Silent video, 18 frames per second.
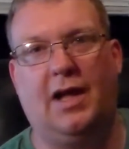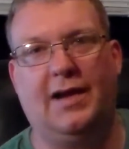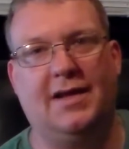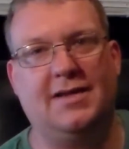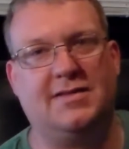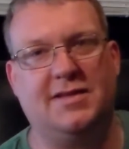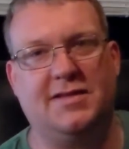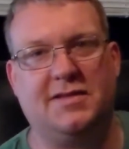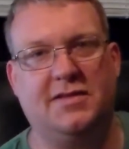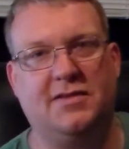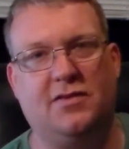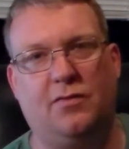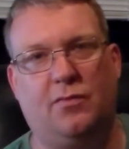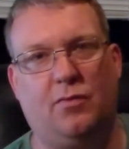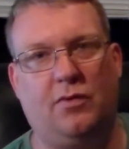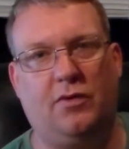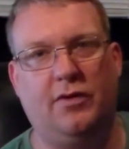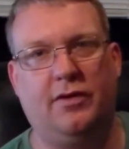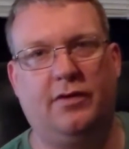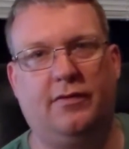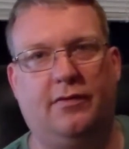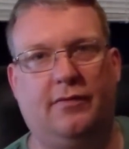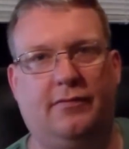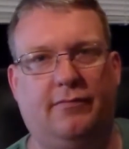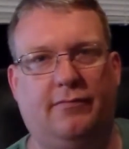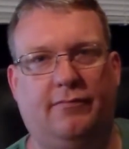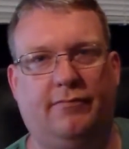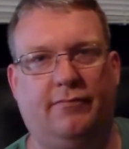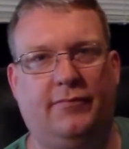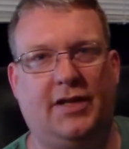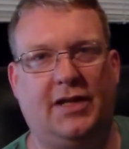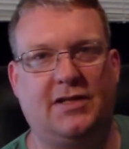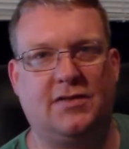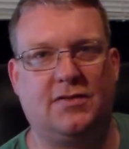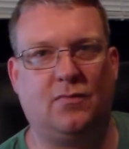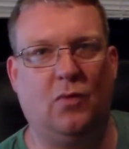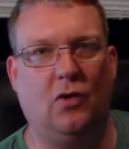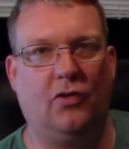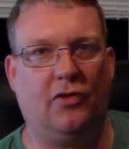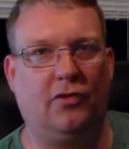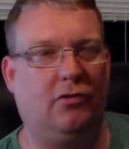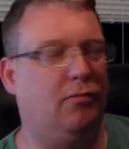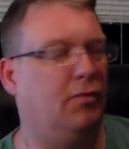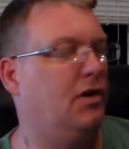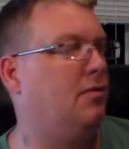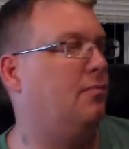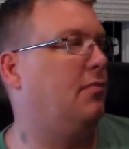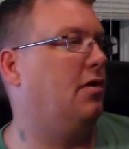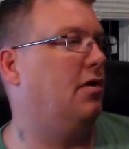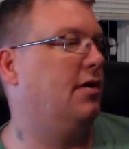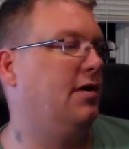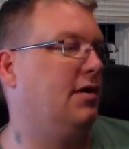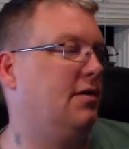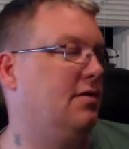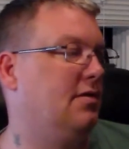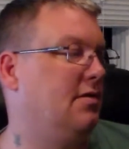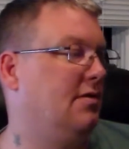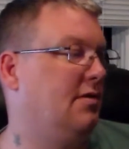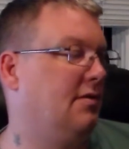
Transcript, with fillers: I guess this is the one that's worth a little bit of money.